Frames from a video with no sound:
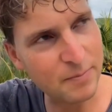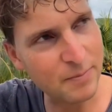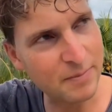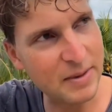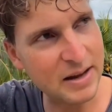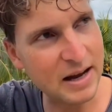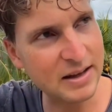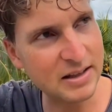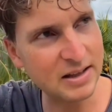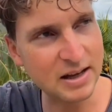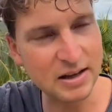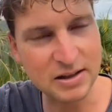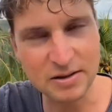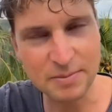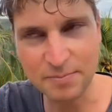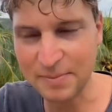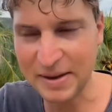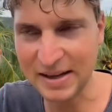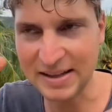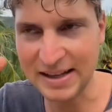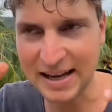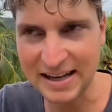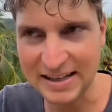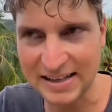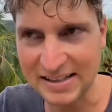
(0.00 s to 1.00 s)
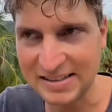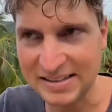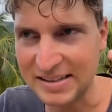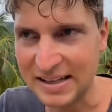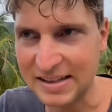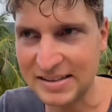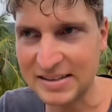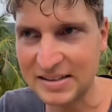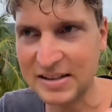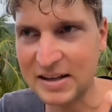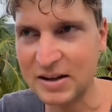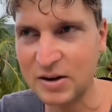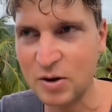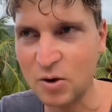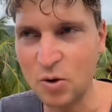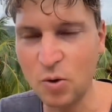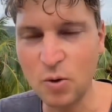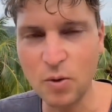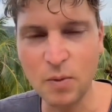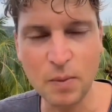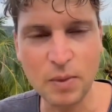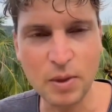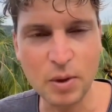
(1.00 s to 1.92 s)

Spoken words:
That doesn't make any sense at all.